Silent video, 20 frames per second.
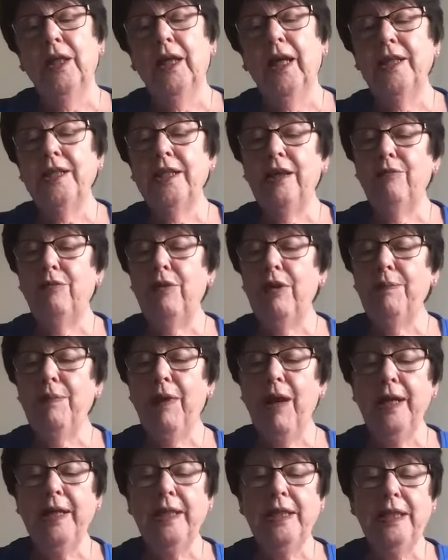and it
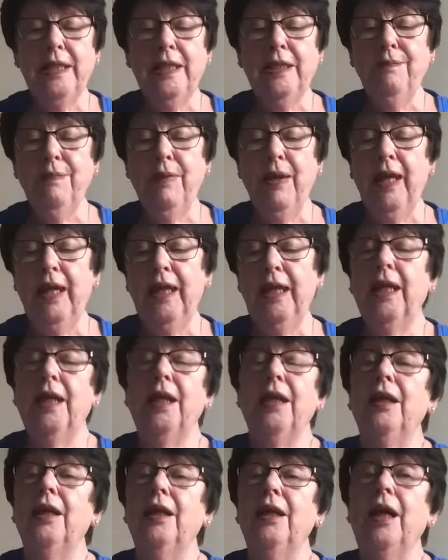reminded me
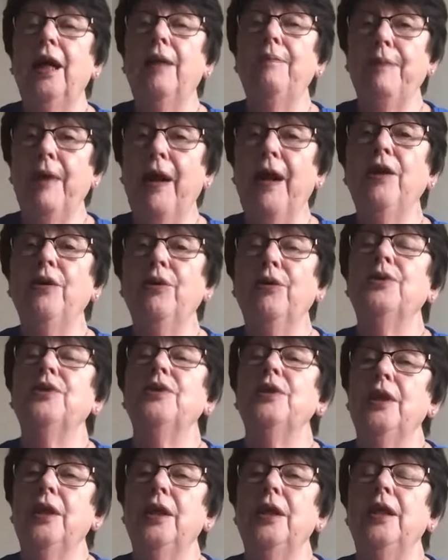about
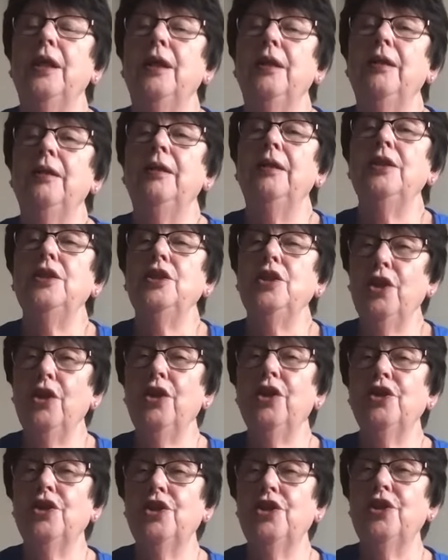the
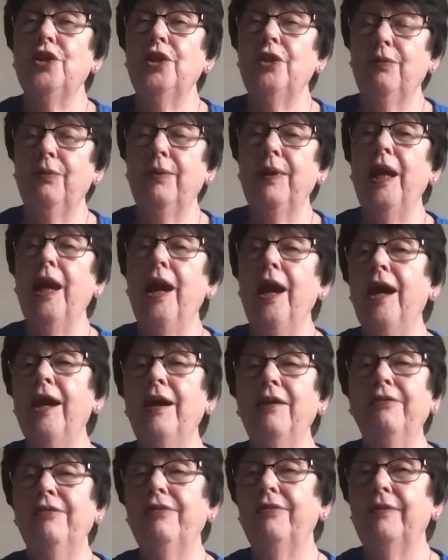touch that we have,